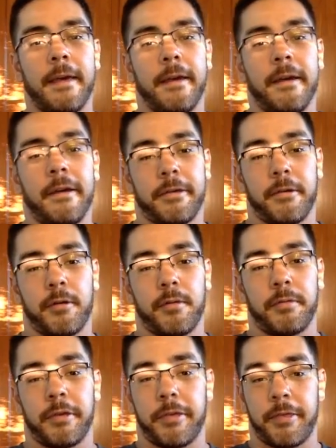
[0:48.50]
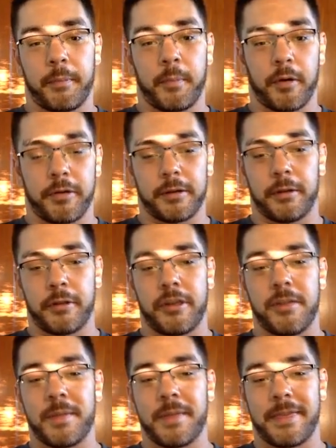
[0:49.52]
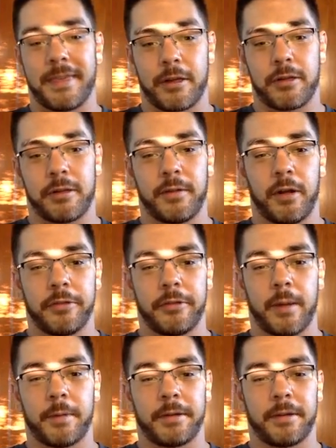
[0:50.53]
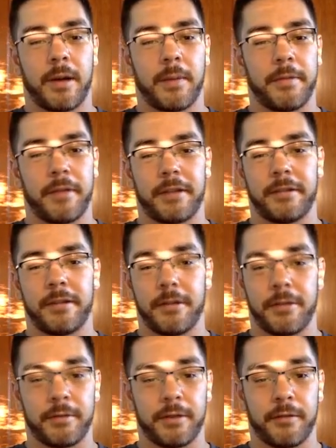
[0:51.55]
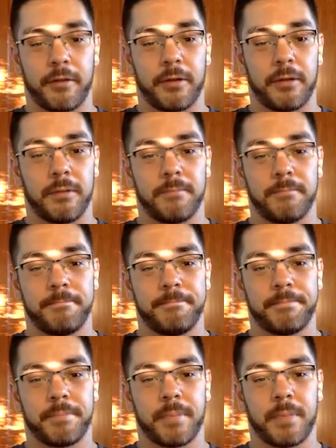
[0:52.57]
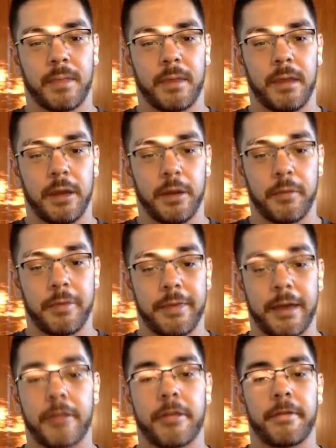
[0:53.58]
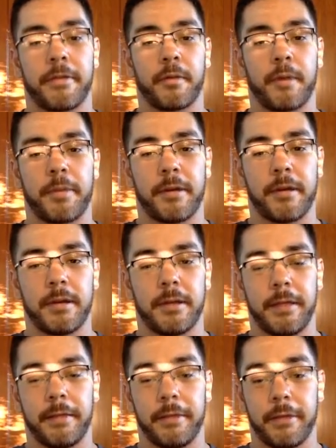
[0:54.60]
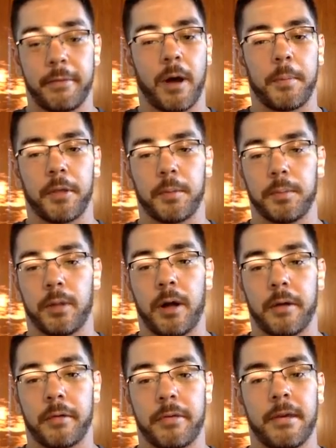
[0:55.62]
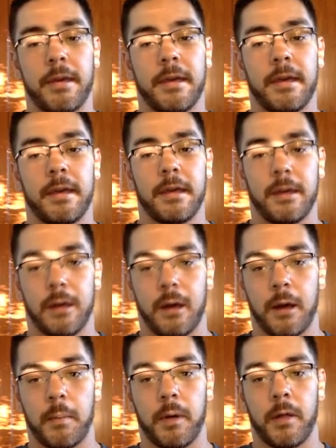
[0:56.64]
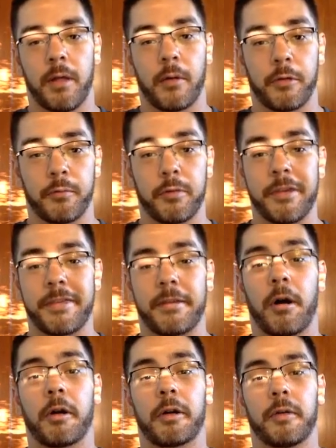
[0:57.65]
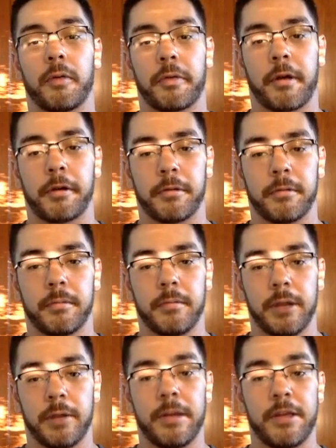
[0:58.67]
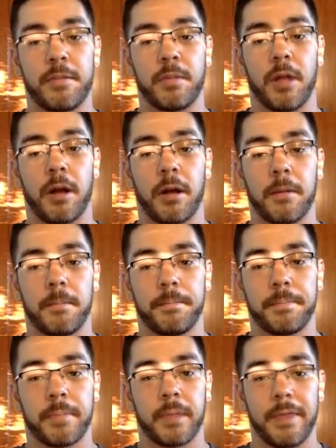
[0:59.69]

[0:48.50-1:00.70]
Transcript: So this is the personal achievement section of alltop.com. They've got tons of different sections of their website, and they list popular blogs along with recent articles under each blog in